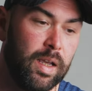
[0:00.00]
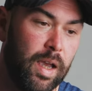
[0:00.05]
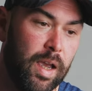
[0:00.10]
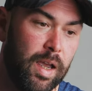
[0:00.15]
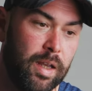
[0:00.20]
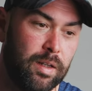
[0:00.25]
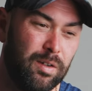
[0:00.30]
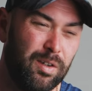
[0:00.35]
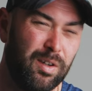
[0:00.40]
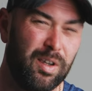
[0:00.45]

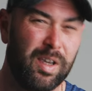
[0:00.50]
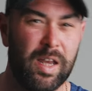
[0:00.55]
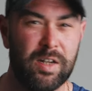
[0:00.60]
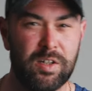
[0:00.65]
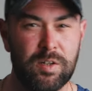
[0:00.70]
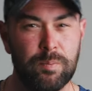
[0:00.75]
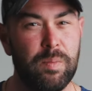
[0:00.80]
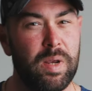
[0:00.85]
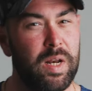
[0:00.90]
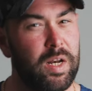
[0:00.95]
And you
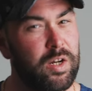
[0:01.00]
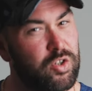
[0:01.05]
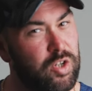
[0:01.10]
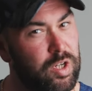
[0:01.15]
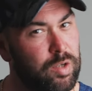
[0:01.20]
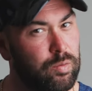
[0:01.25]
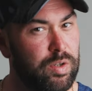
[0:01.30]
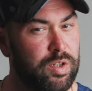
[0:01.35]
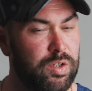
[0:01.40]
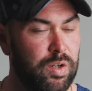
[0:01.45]
get
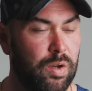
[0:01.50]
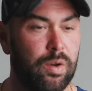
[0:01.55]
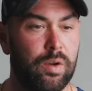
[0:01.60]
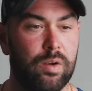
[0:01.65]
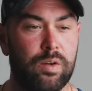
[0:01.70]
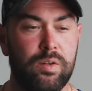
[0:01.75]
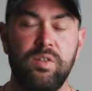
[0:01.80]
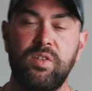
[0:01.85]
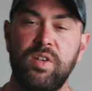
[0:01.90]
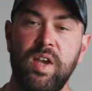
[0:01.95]
diminishing
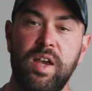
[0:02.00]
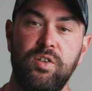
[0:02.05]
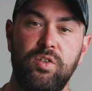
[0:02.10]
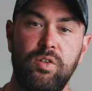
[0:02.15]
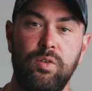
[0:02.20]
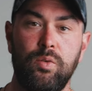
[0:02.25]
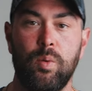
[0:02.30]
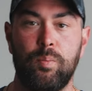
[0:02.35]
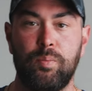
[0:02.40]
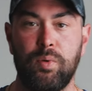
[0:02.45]
returns
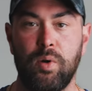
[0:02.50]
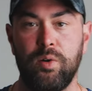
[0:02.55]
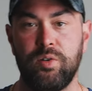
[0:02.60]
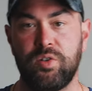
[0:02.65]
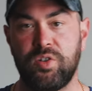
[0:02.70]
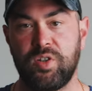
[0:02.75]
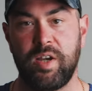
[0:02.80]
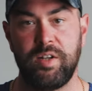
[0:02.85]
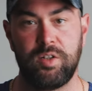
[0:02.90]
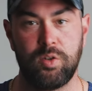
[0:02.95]
as you
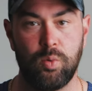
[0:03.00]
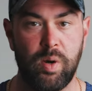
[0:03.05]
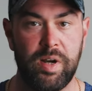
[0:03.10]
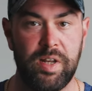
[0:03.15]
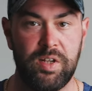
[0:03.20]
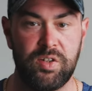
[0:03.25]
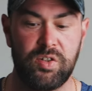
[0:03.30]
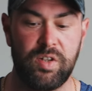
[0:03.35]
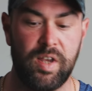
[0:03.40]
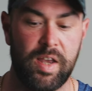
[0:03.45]
approach, say,
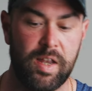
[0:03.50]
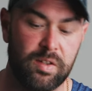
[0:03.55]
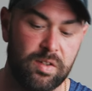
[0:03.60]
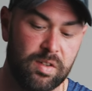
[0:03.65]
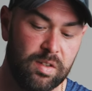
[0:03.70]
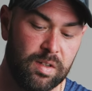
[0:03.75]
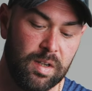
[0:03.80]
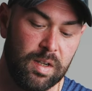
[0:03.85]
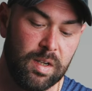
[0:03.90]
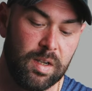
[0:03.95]
20
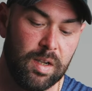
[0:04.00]
sets.